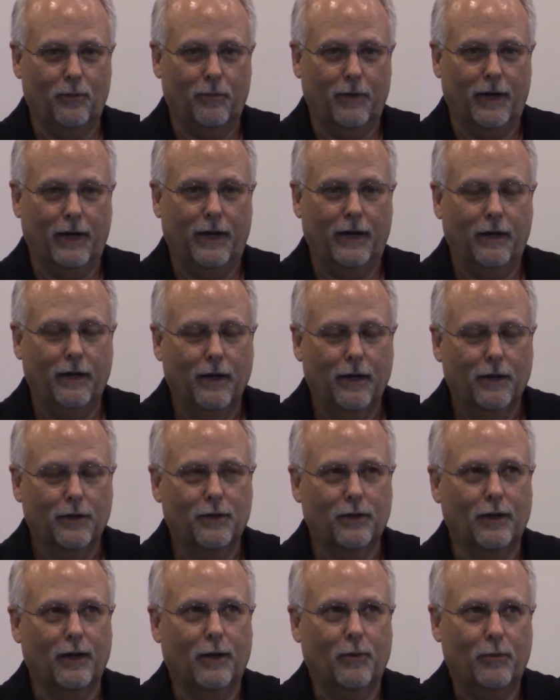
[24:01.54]
your mind.
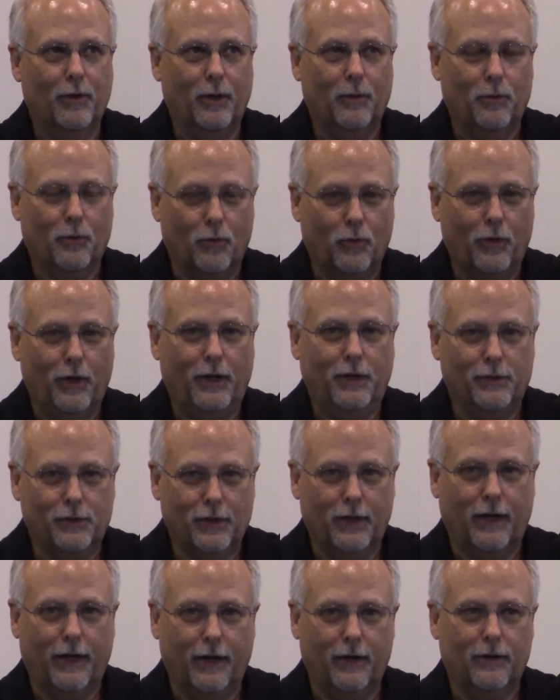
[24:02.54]
To not be able to
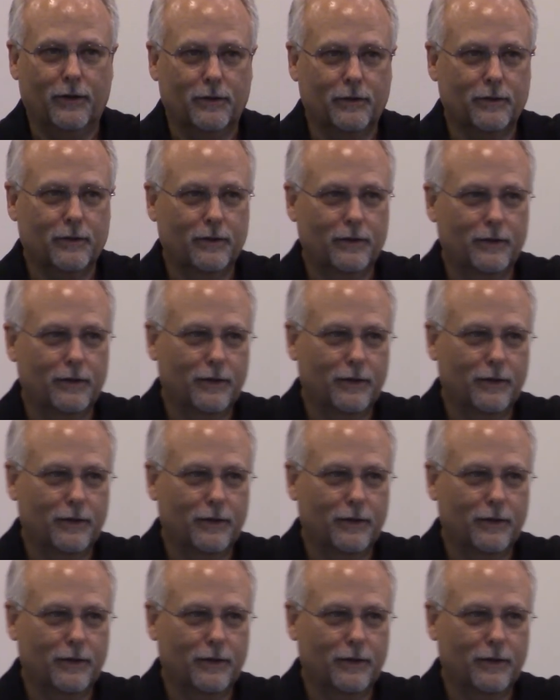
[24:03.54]
reason out